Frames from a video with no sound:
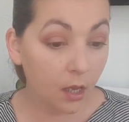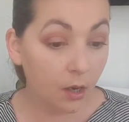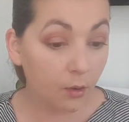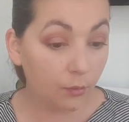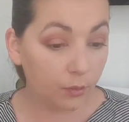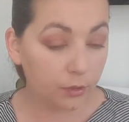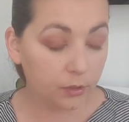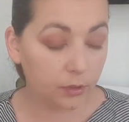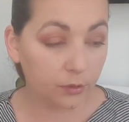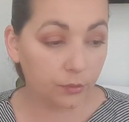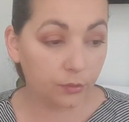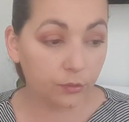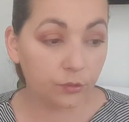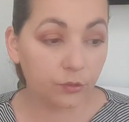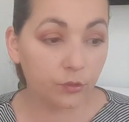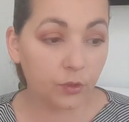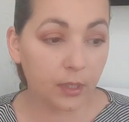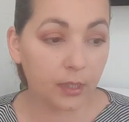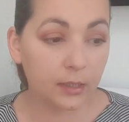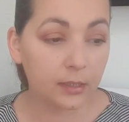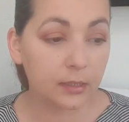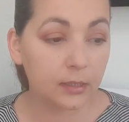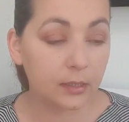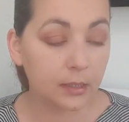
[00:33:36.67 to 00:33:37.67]

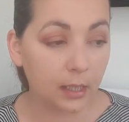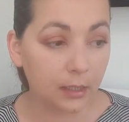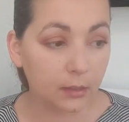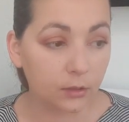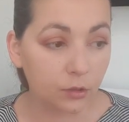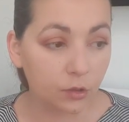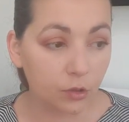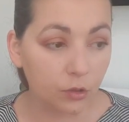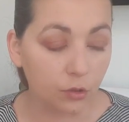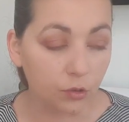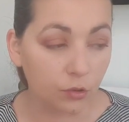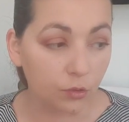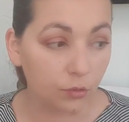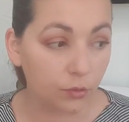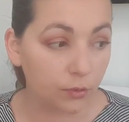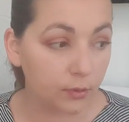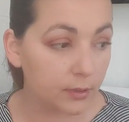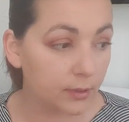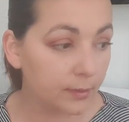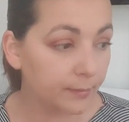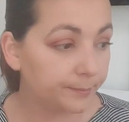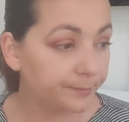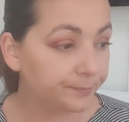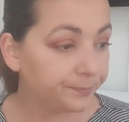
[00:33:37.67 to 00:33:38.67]
nutrients that you
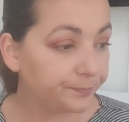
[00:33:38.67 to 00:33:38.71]
use.